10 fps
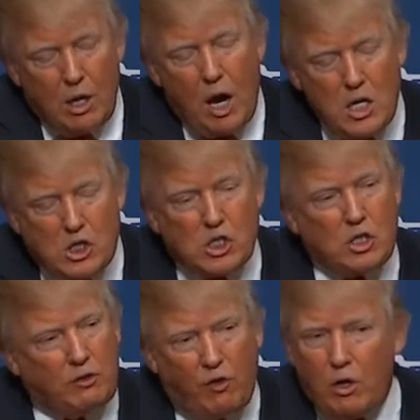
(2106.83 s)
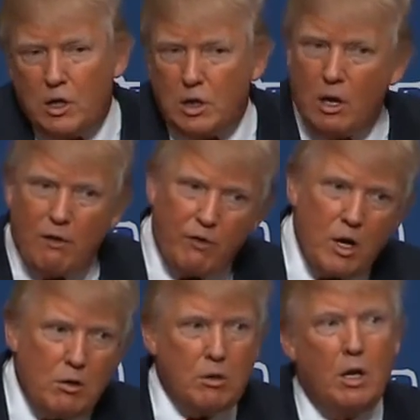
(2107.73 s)
ISIS is very tough. I
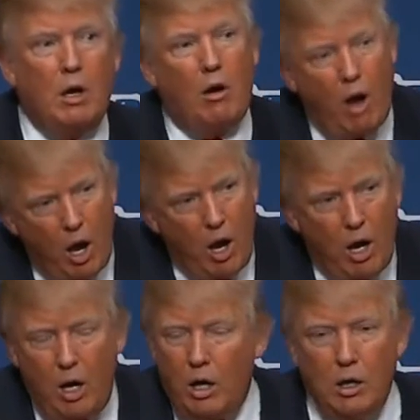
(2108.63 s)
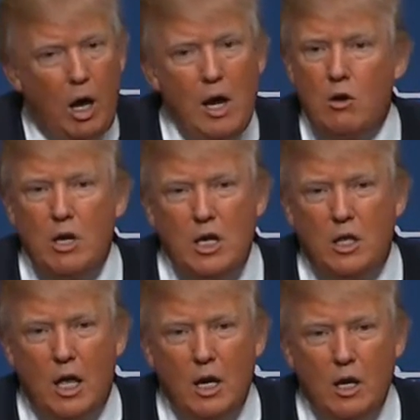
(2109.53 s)
don't know. I don't need
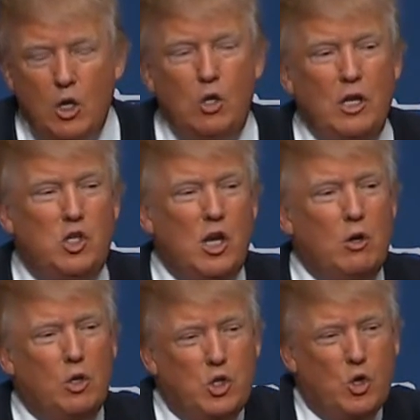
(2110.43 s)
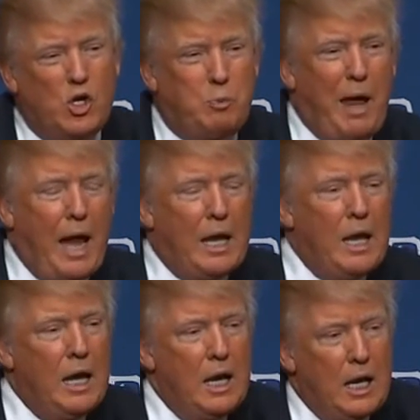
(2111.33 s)
that. Do you think General George Patton,